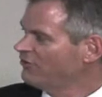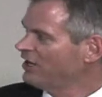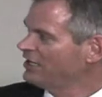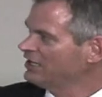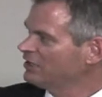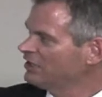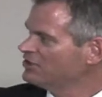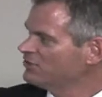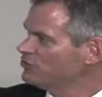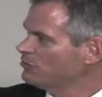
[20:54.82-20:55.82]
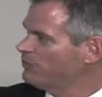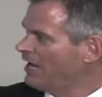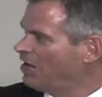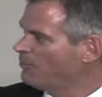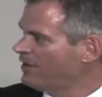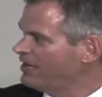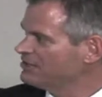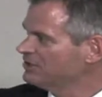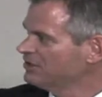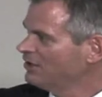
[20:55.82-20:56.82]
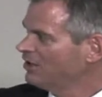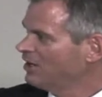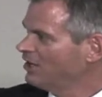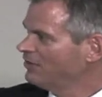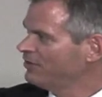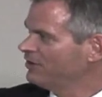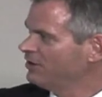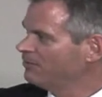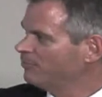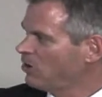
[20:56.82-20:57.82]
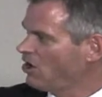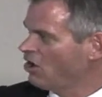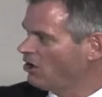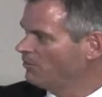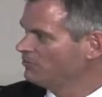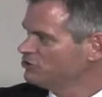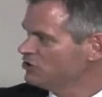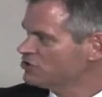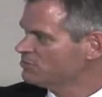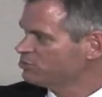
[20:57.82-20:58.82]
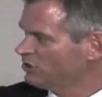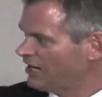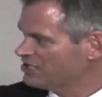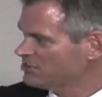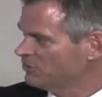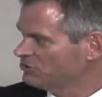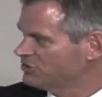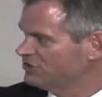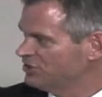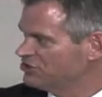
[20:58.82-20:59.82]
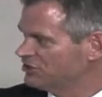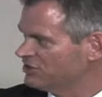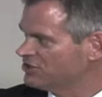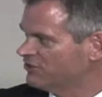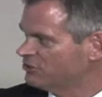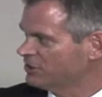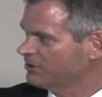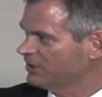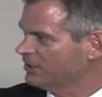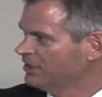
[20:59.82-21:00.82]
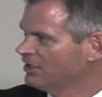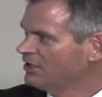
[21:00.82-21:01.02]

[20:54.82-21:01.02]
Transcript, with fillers: finding is if you palpate on the palm just proximal to the digit that's triggering,